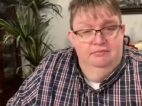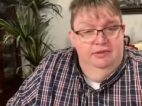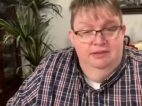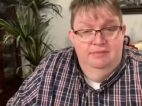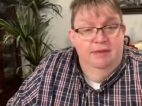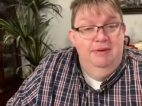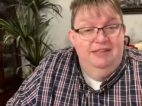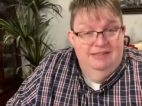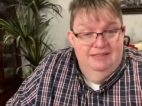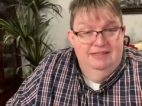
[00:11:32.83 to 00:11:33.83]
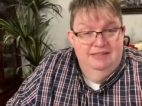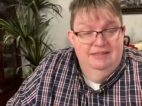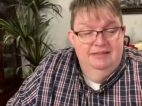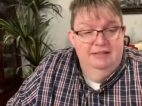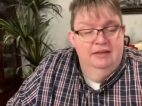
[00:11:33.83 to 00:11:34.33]
It's my business.
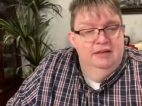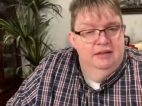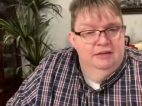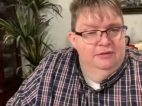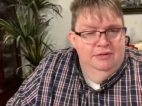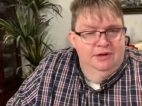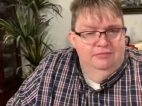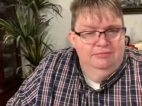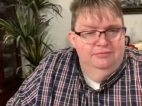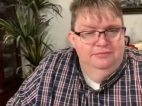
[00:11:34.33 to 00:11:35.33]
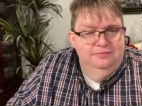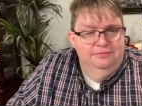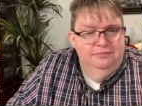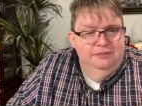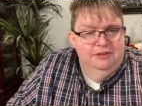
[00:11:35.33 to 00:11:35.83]
Well,
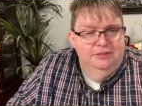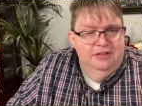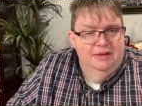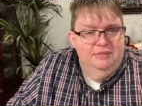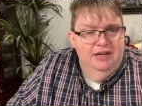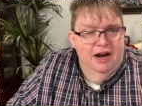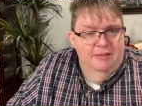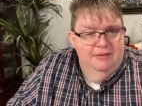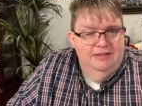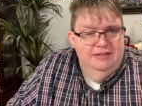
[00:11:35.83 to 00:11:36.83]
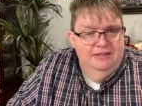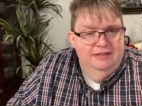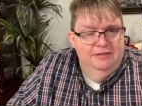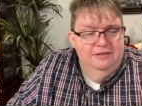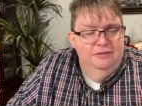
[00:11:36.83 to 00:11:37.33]
sometimes our
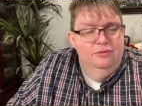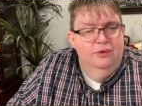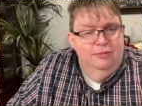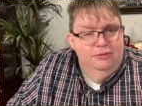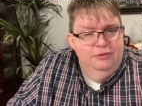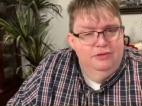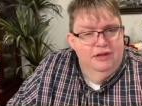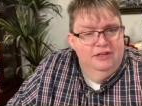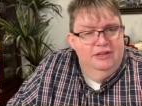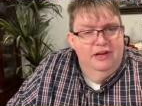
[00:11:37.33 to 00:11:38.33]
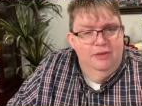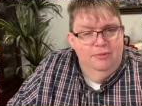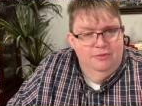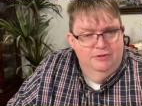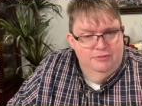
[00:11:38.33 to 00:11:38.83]
business ripples into other
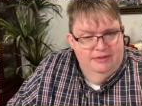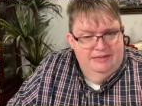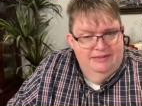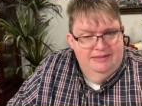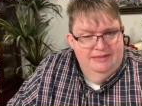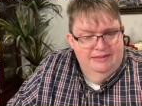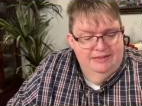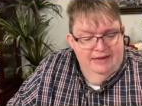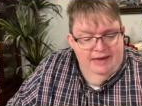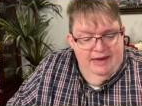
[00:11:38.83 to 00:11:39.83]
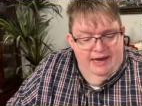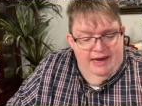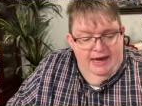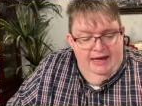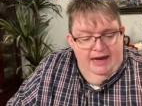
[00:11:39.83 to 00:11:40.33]
people's business,
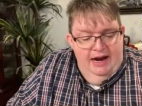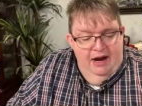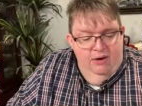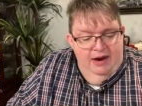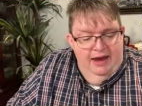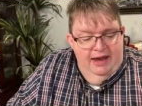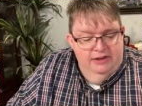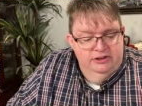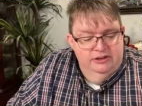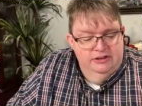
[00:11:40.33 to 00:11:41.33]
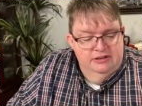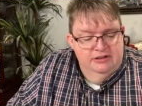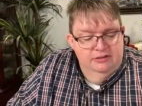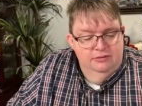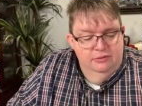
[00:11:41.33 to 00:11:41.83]
and our
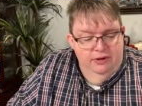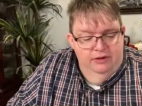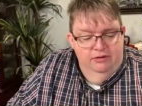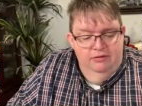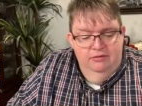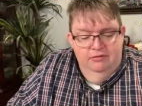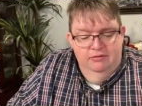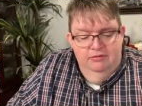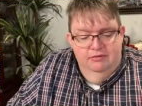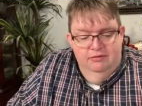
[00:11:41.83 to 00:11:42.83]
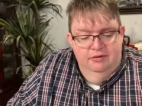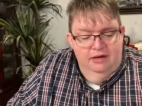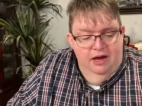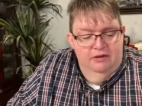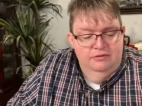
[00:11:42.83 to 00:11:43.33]
actions will
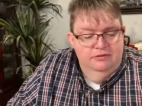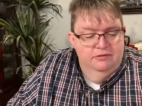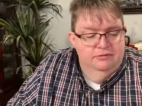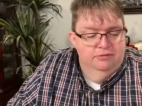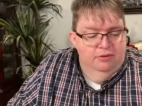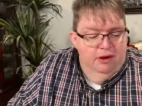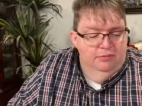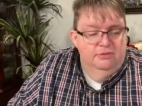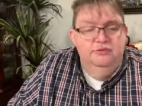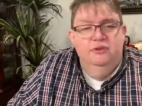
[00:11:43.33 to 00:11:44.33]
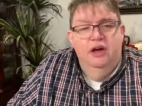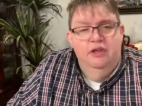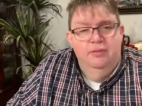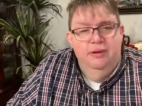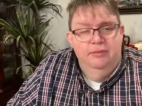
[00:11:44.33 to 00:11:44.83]
cause problems for
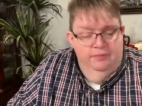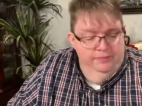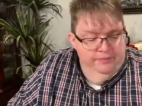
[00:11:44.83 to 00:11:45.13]
other people.